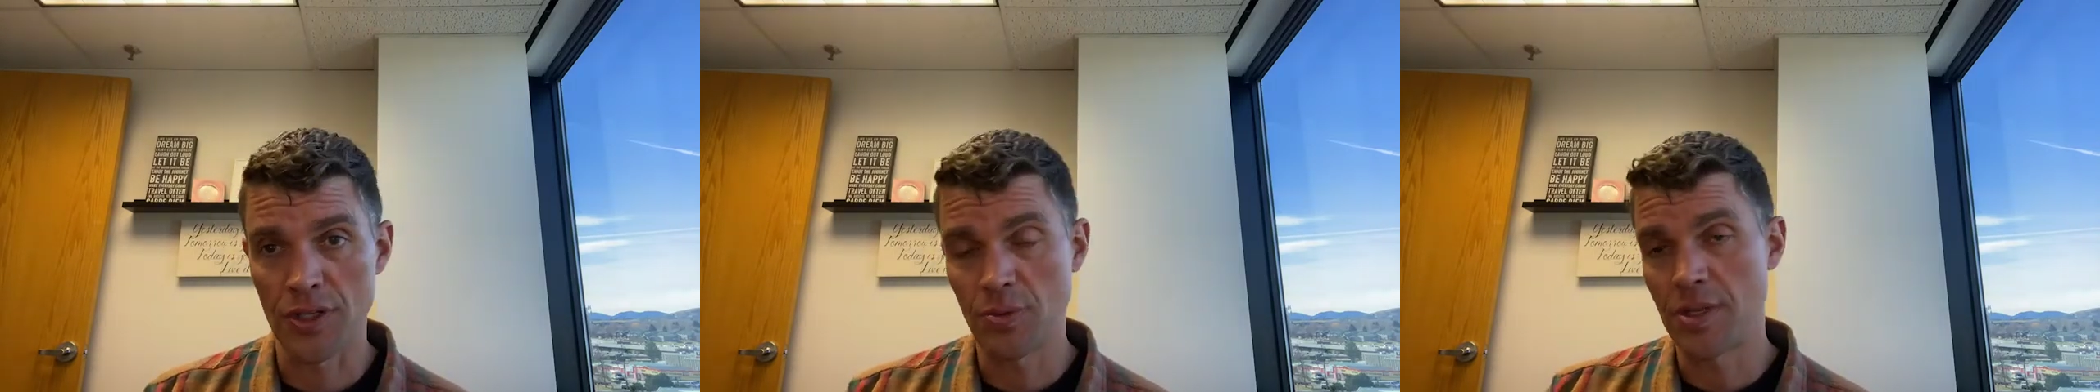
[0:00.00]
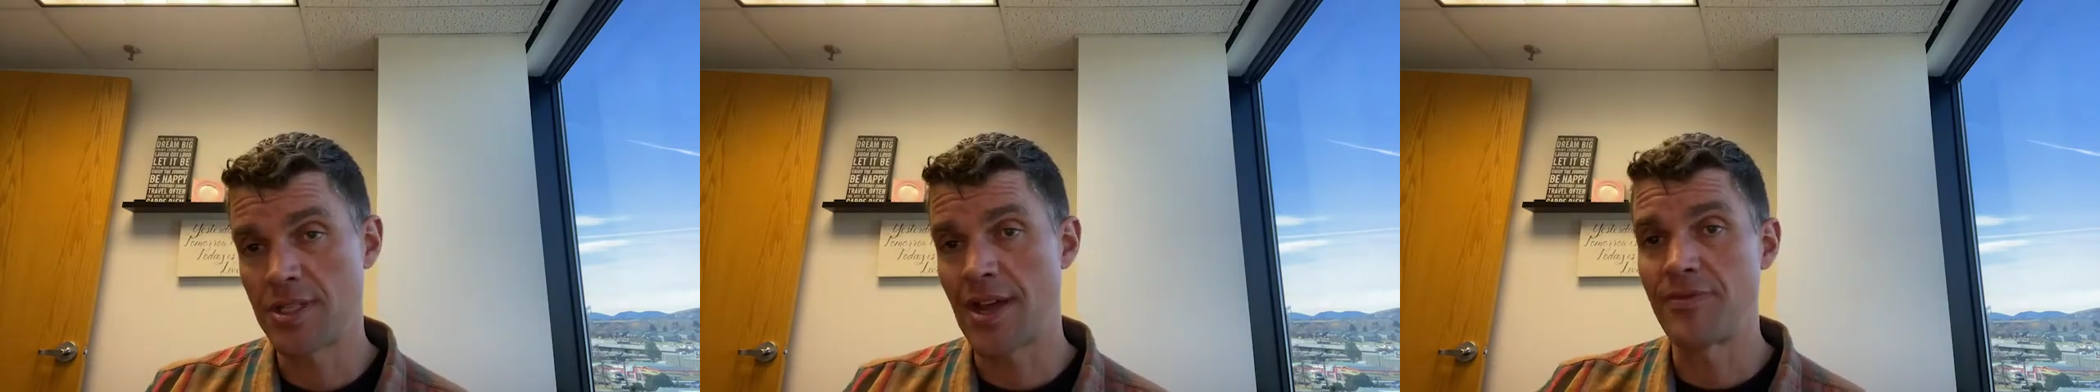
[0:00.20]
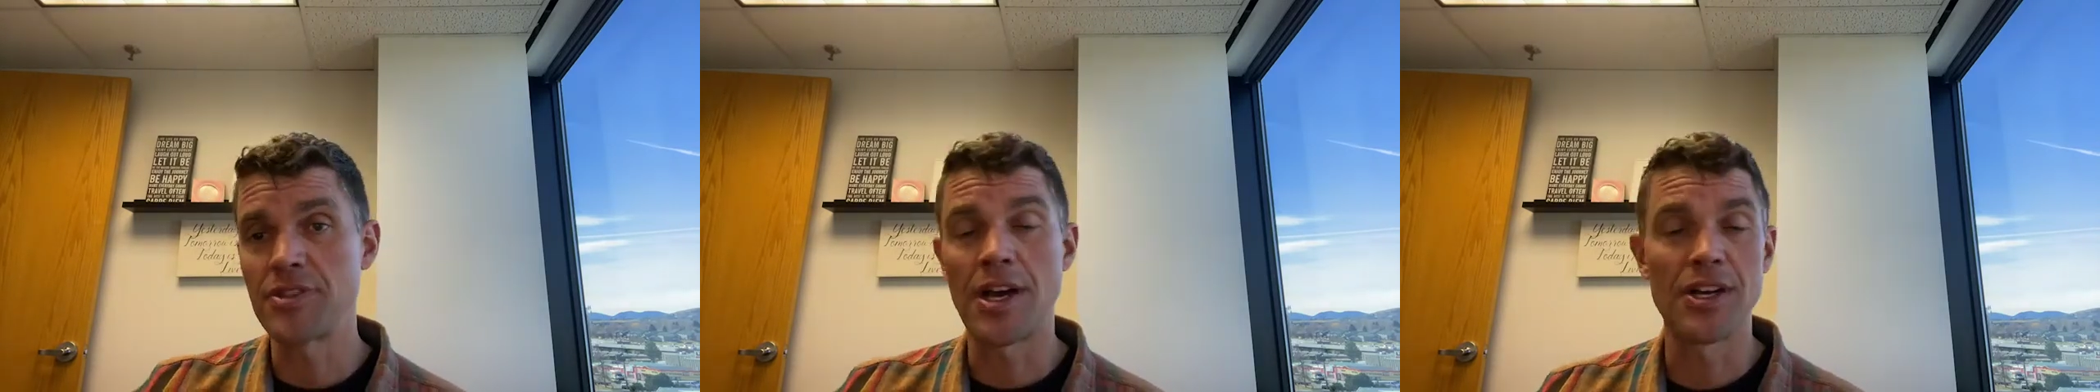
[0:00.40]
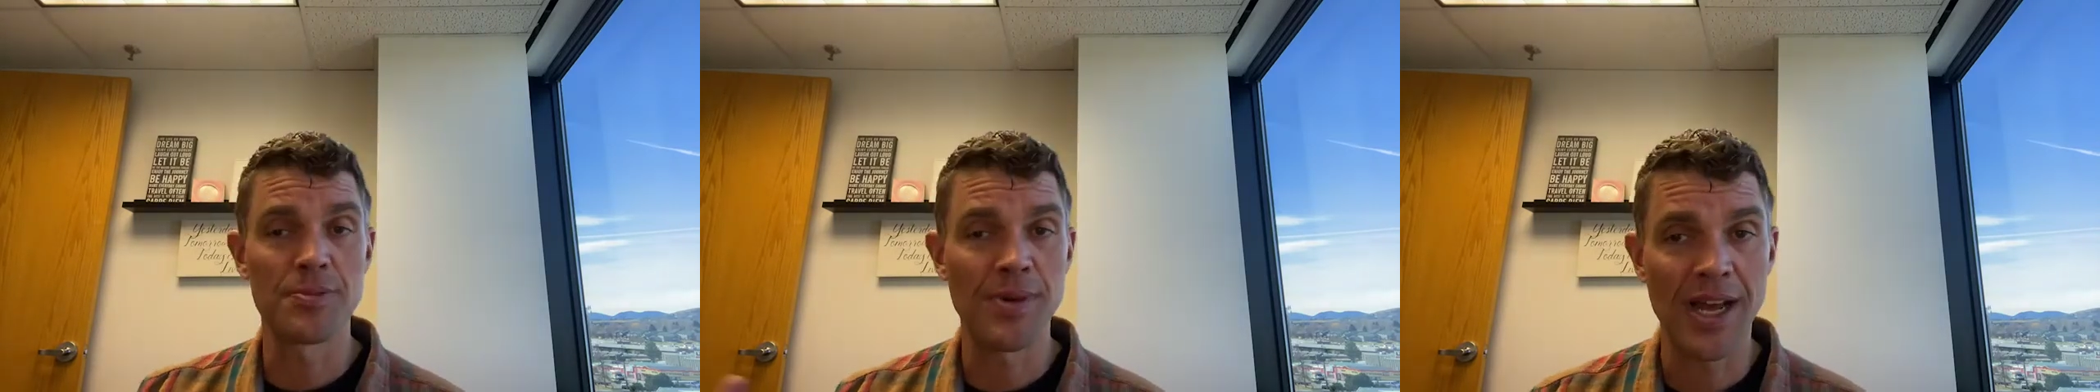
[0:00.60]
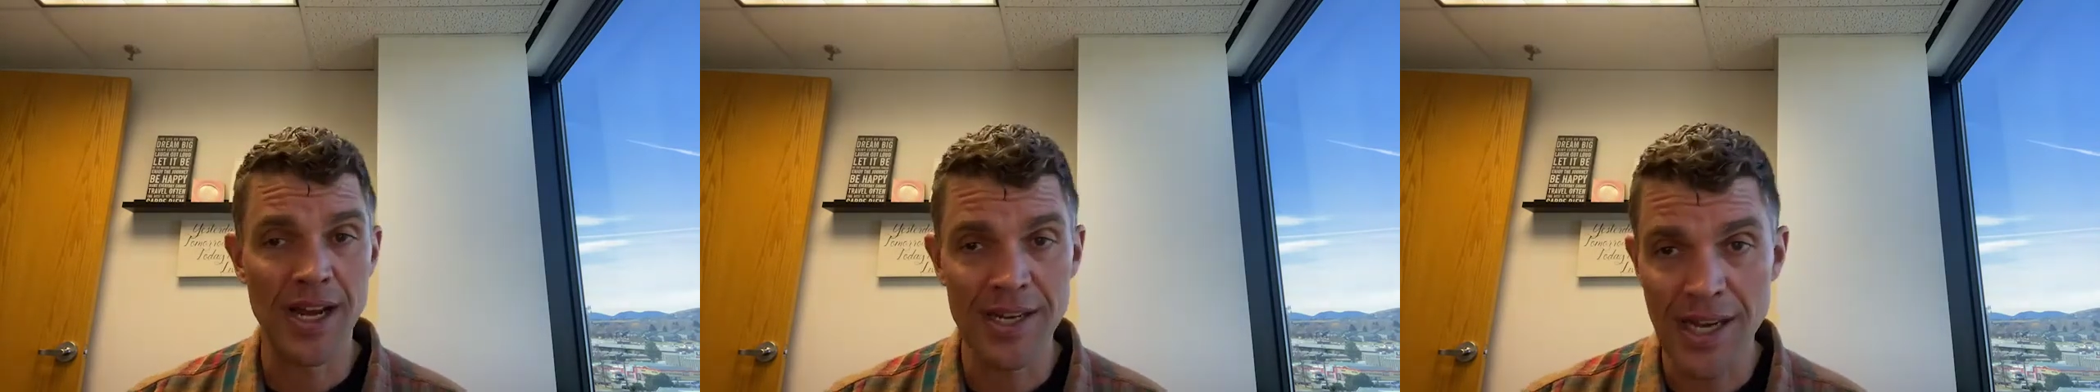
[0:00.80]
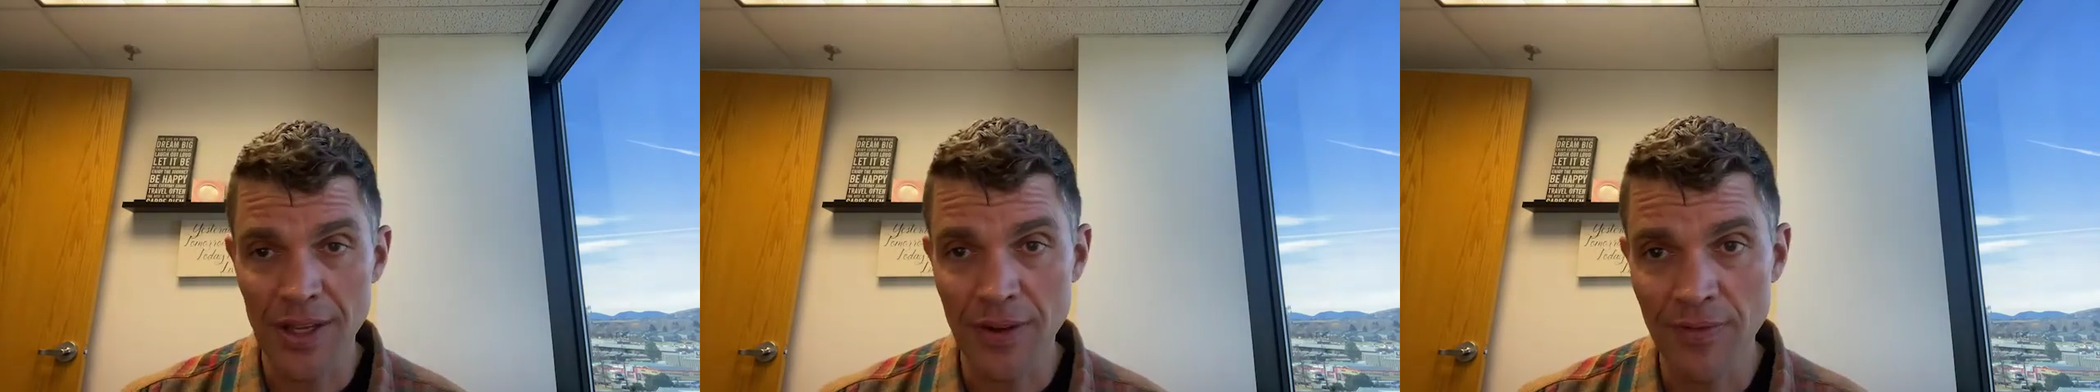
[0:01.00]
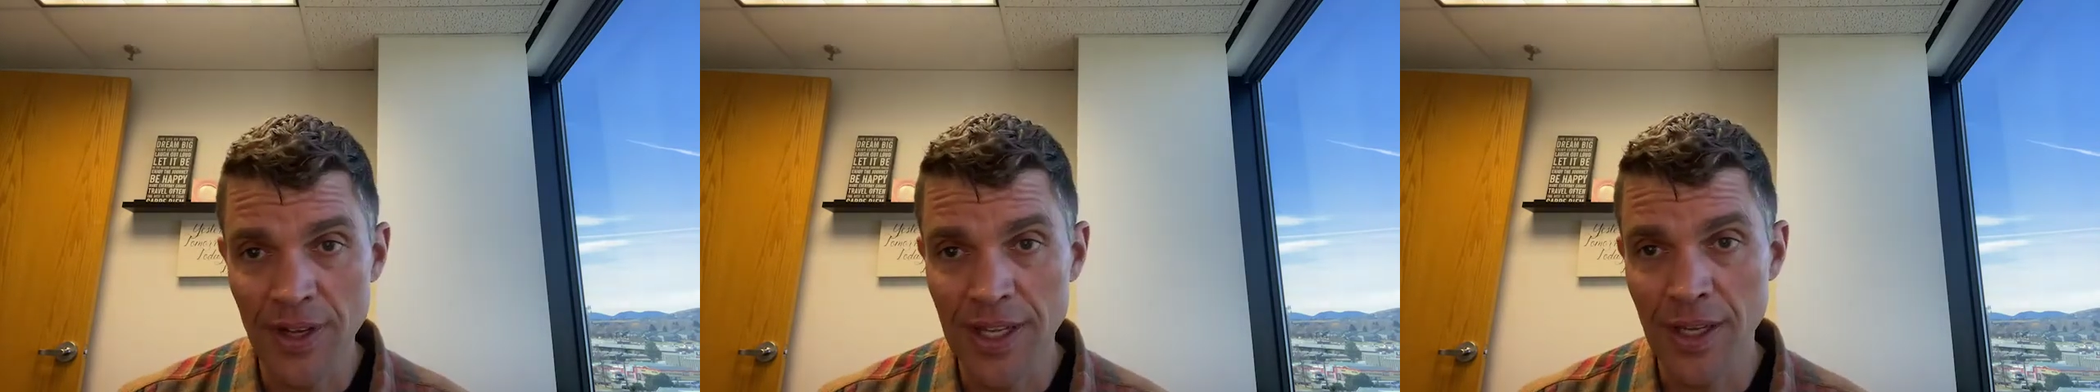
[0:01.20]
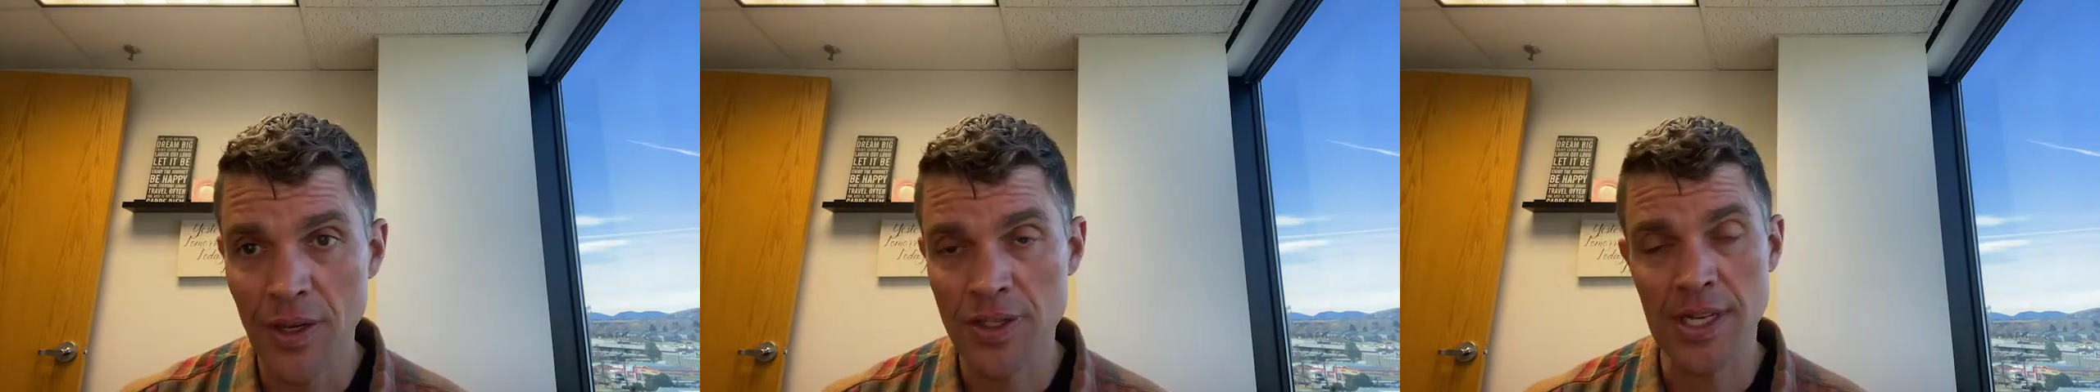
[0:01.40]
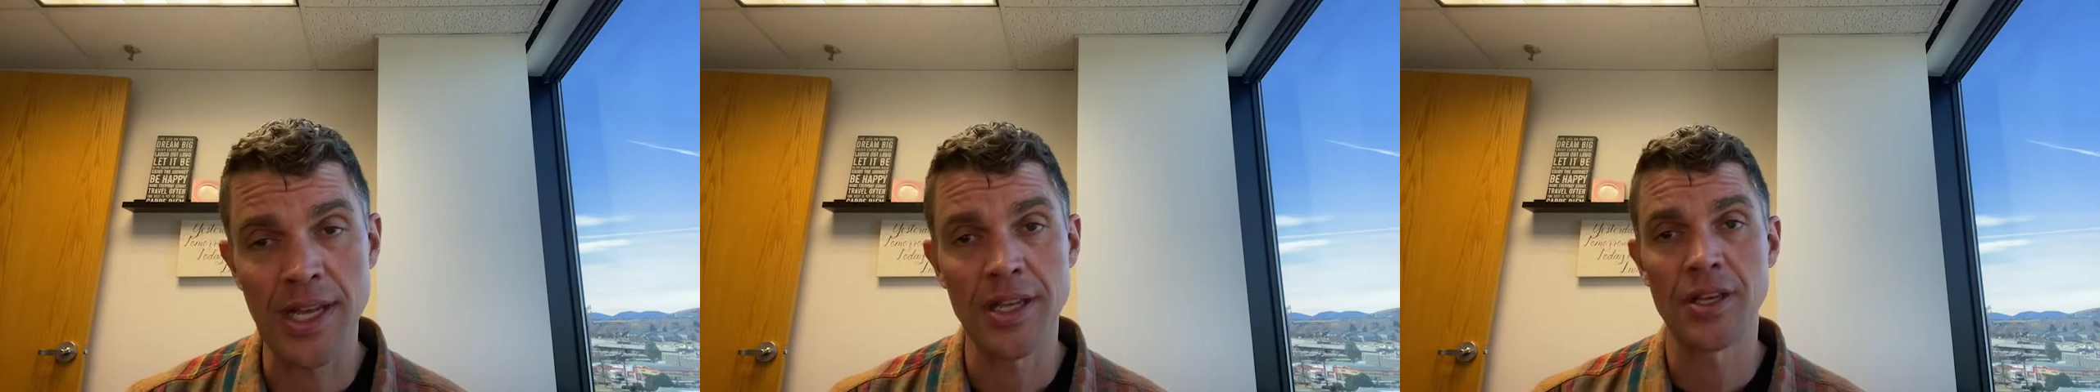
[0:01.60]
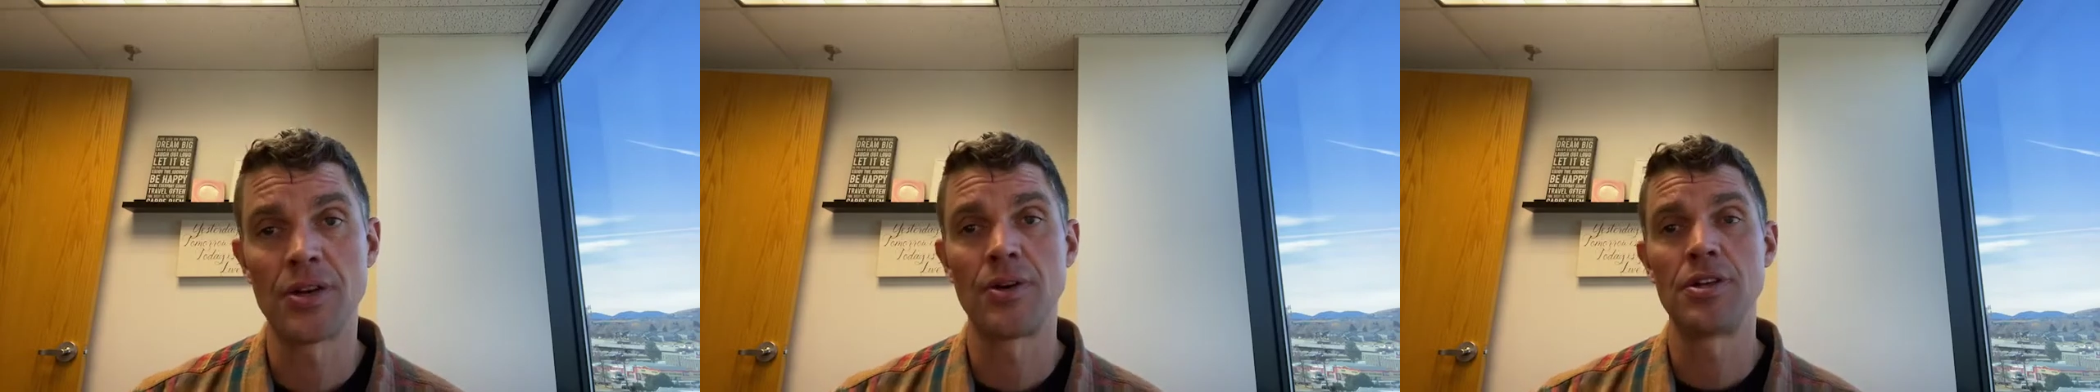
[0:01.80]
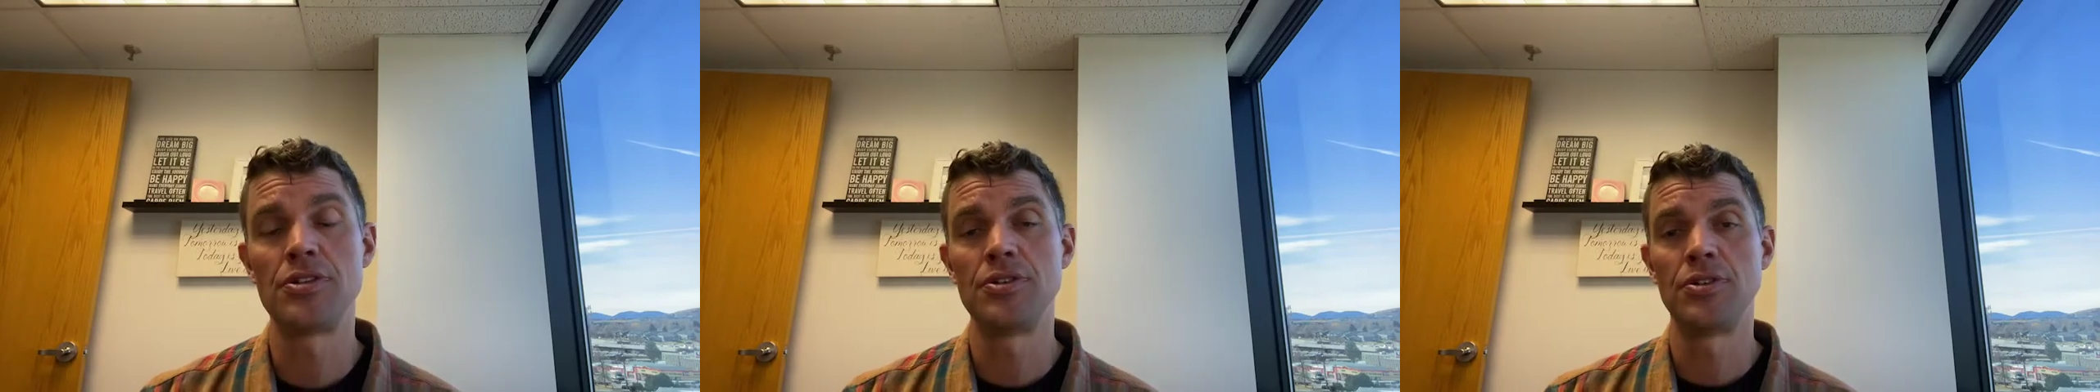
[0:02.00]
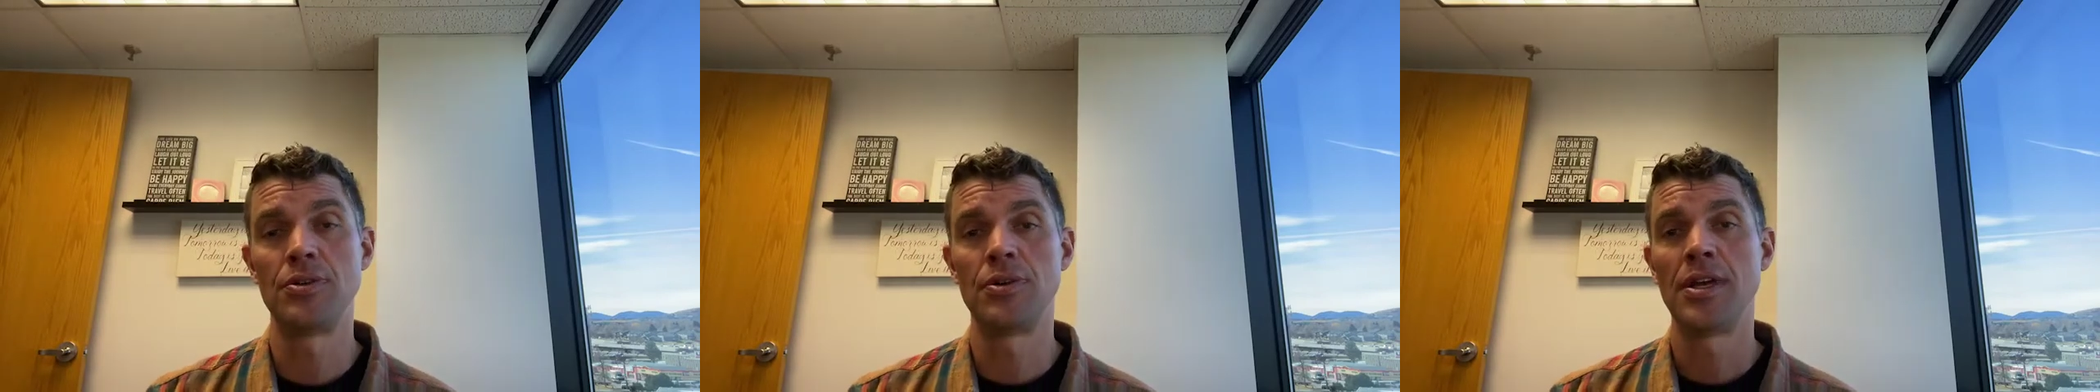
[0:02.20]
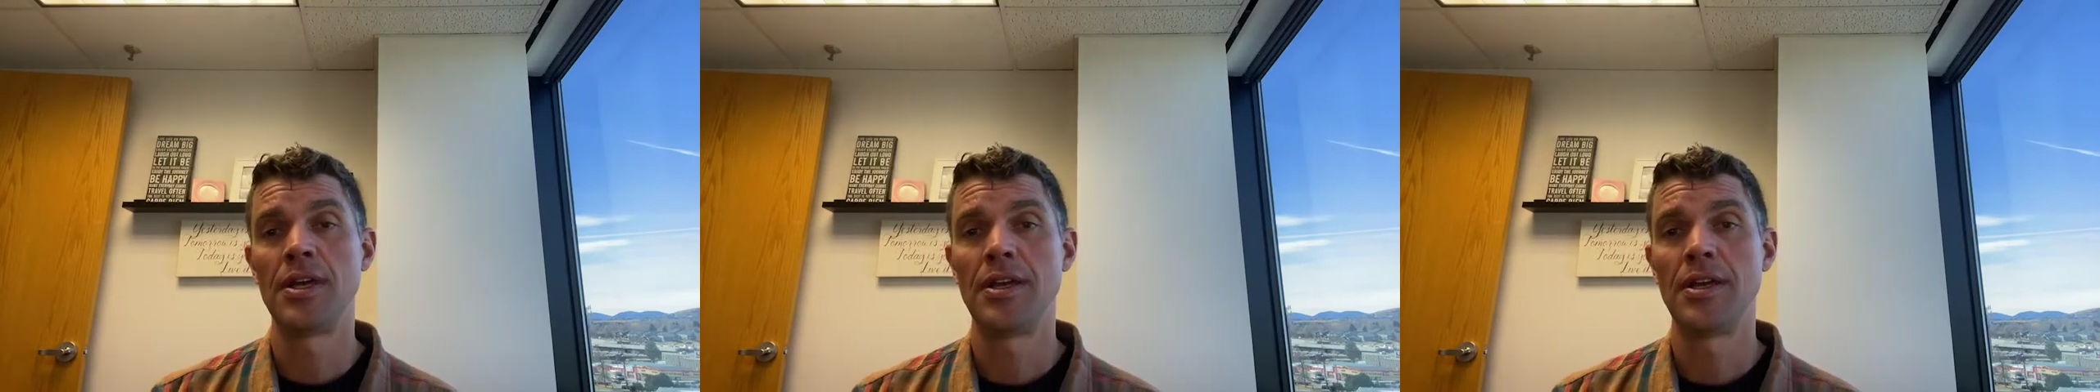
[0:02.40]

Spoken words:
which I've talked about in other videos, and I can go into